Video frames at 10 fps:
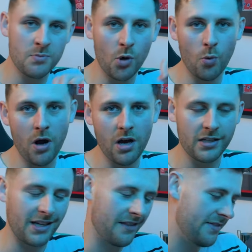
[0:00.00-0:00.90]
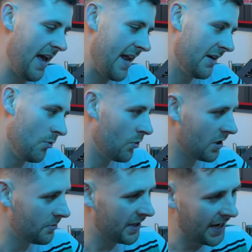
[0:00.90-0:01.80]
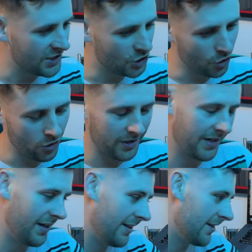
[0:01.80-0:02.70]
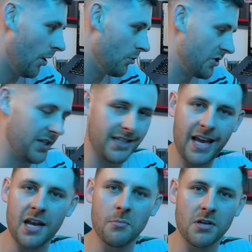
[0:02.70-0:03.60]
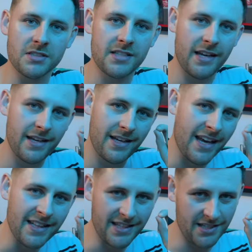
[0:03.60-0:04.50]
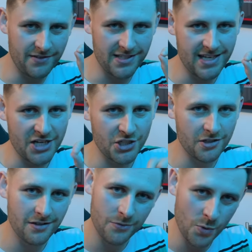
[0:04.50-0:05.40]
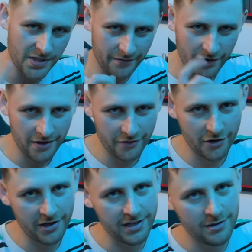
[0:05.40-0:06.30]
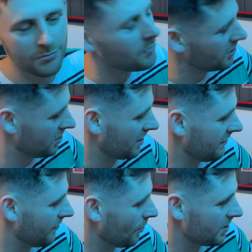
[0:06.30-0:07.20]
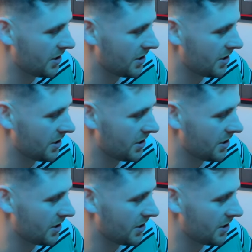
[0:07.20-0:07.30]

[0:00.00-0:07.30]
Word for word: more work and then we're going to be enjoying, indulging, getting amongst it in the evening session, which I'm very, very much looking forward